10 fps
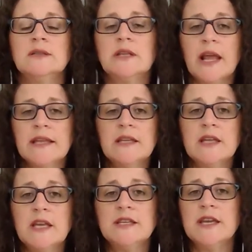
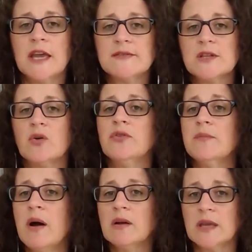traded ETFs on the
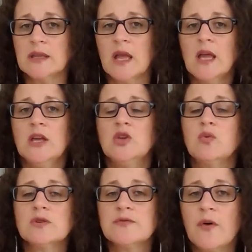market. It
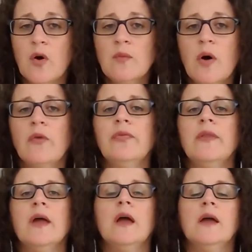was formed
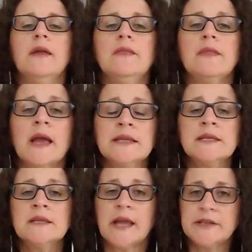in
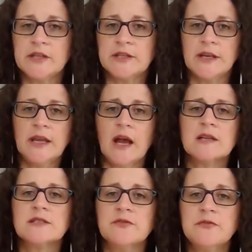1993
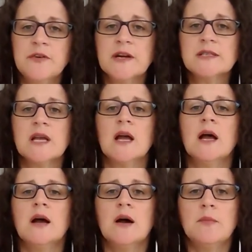as the first
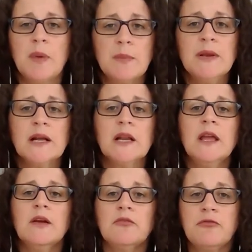
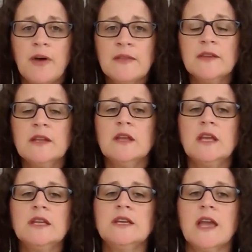publicly funded
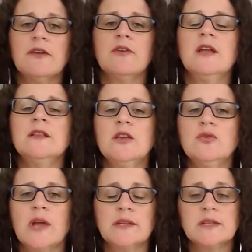ETF in the
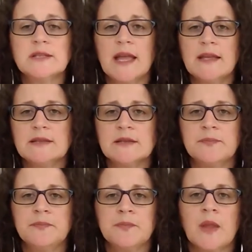United States.
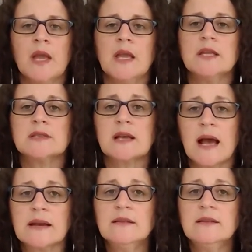Its
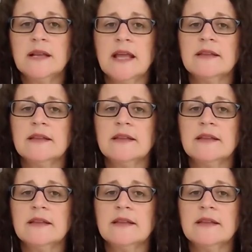current trade